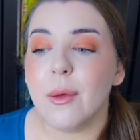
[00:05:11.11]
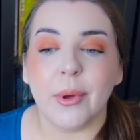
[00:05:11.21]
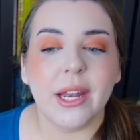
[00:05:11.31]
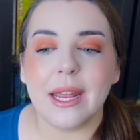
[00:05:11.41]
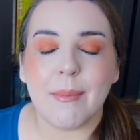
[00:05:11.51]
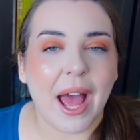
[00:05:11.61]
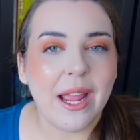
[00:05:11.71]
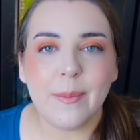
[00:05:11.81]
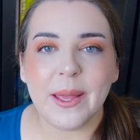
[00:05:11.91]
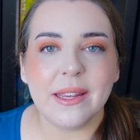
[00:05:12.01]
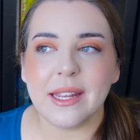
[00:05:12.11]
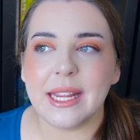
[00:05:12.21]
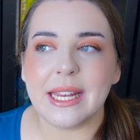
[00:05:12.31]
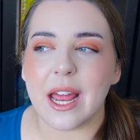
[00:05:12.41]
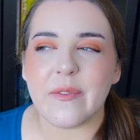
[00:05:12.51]
But in my opinion,
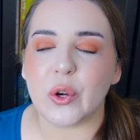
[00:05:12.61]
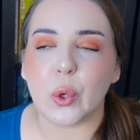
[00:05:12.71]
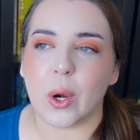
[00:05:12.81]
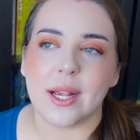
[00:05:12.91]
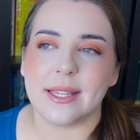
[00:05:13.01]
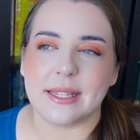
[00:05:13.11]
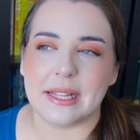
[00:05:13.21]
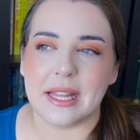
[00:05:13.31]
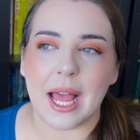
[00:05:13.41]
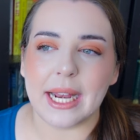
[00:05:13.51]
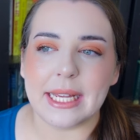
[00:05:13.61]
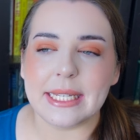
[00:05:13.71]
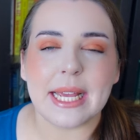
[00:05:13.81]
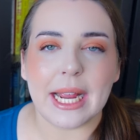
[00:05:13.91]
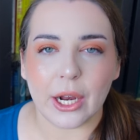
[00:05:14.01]
he never crosses the line
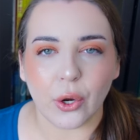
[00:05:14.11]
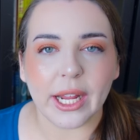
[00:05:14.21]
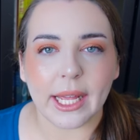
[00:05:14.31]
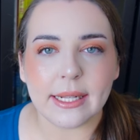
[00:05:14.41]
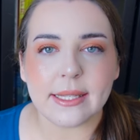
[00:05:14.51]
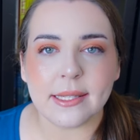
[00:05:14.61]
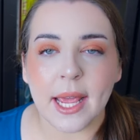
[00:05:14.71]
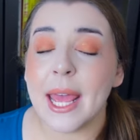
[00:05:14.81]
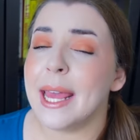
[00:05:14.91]
into arrogance.